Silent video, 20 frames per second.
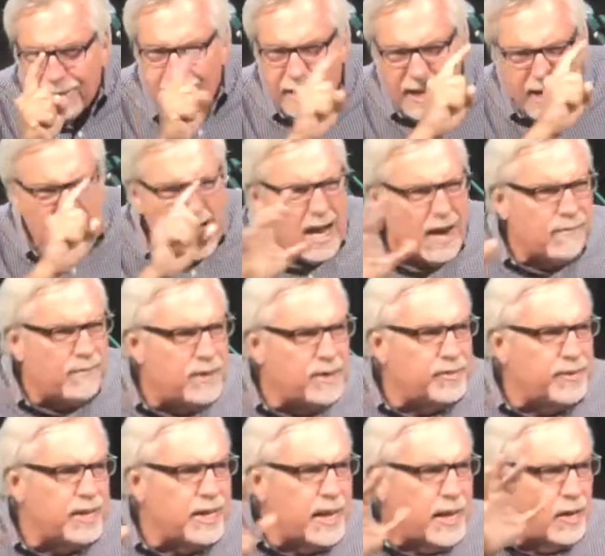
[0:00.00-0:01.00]
and
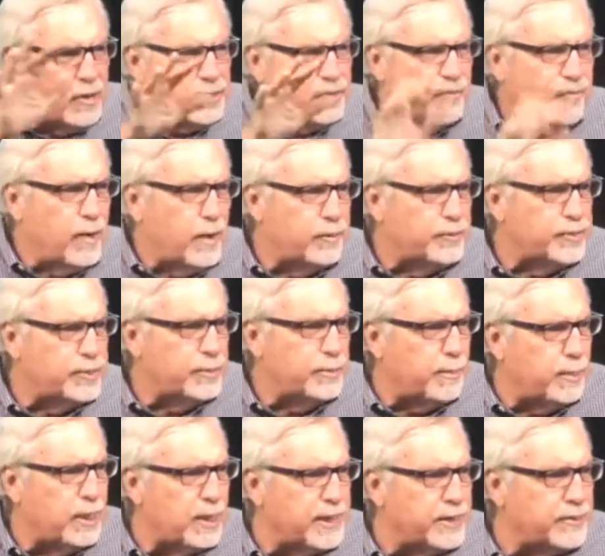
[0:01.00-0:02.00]
everything else falls into
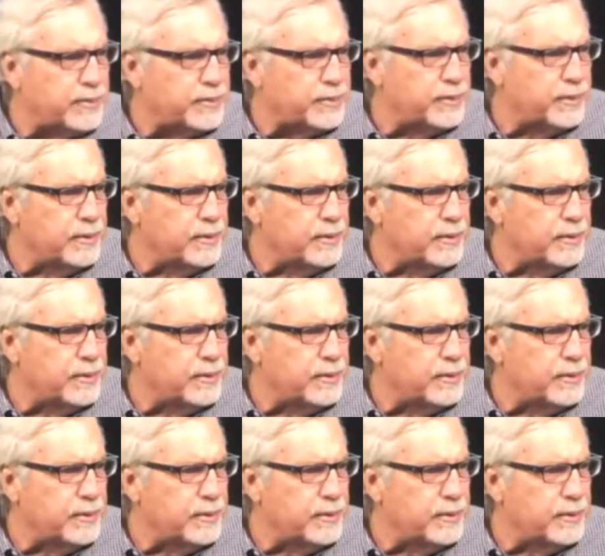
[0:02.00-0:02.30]
place.